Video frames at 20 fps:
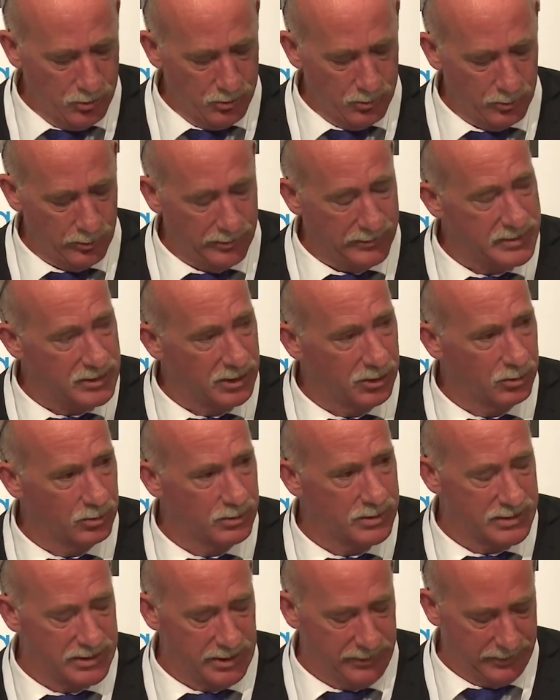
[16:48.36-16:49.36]
We've
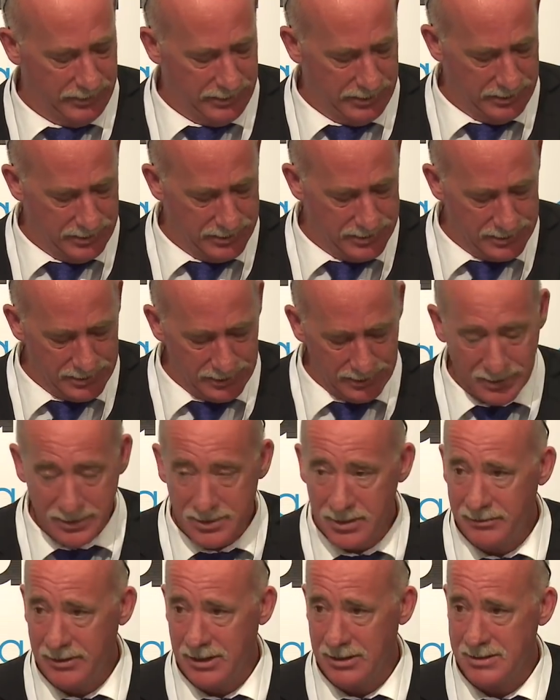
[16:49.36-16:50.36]
sold
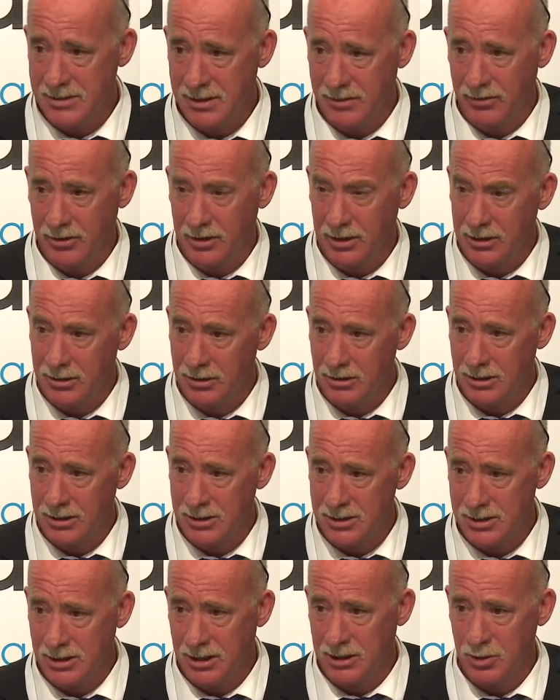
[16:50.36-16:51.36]
76 of our 79
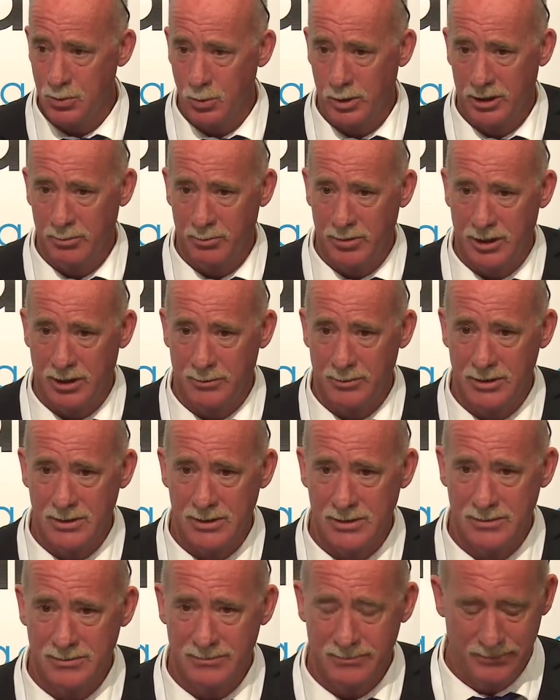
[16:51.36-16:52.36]
Stage 1
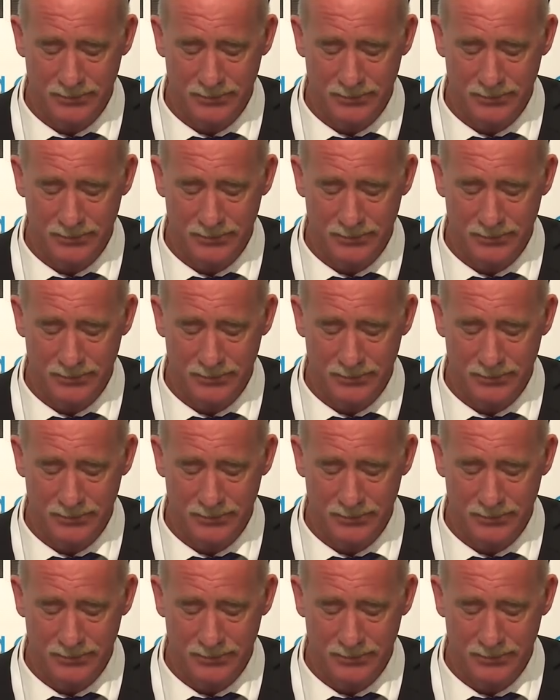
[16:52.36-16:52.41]
apartments